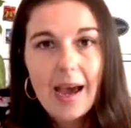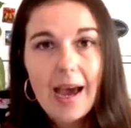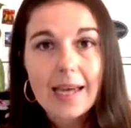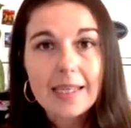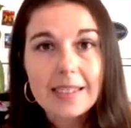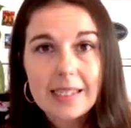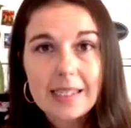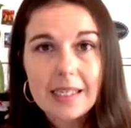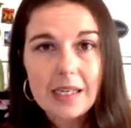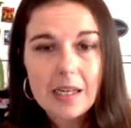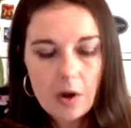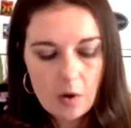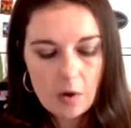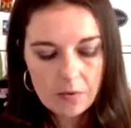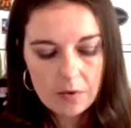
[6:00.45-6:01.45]
As
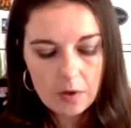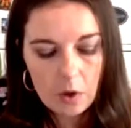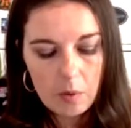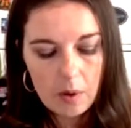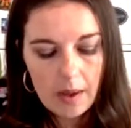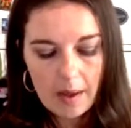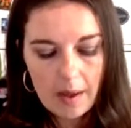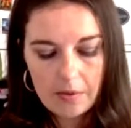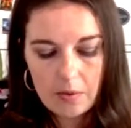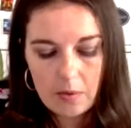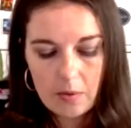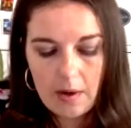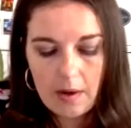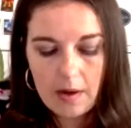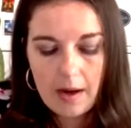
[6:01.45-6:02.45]
CEO of Global Health
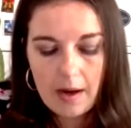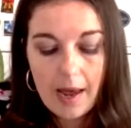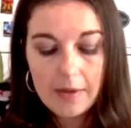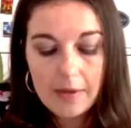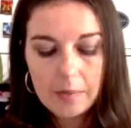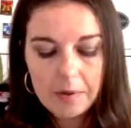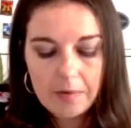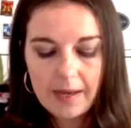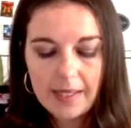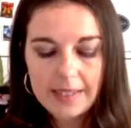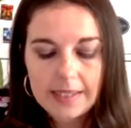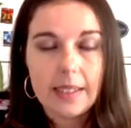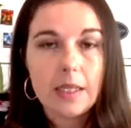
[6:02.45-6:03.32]
Corps, Heather provides